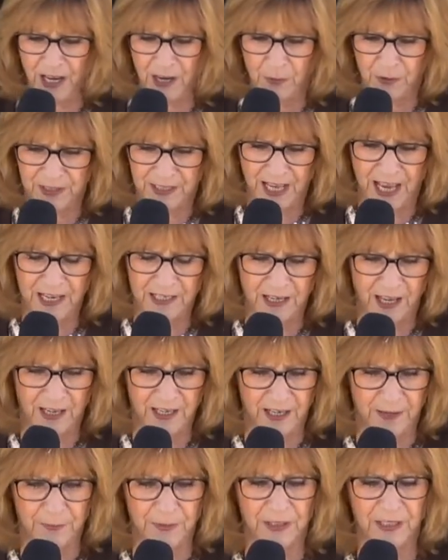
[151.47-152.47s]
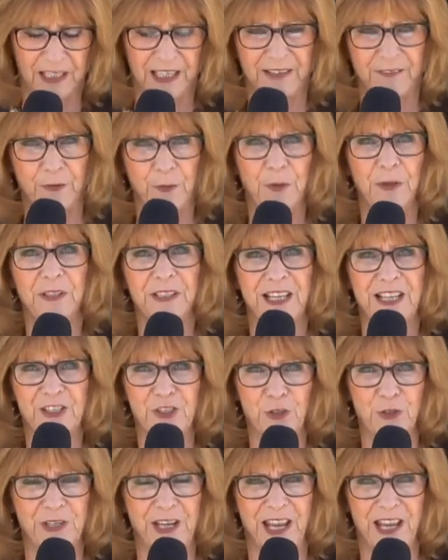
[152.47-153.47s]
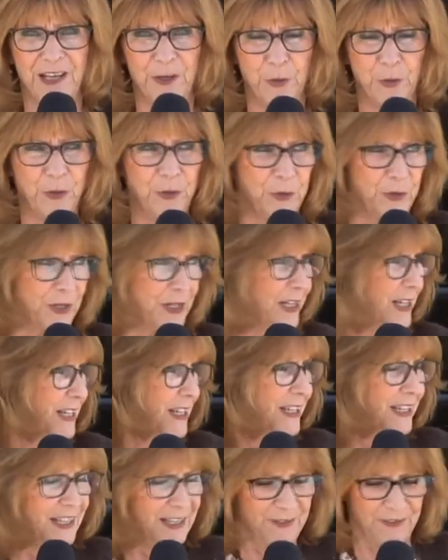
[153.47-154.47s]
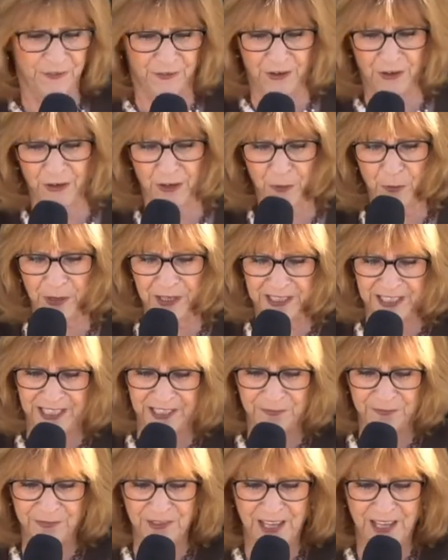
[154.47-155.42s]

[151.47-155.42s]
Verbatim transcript: Was that not unbelievable yesterday? Whew, very windy.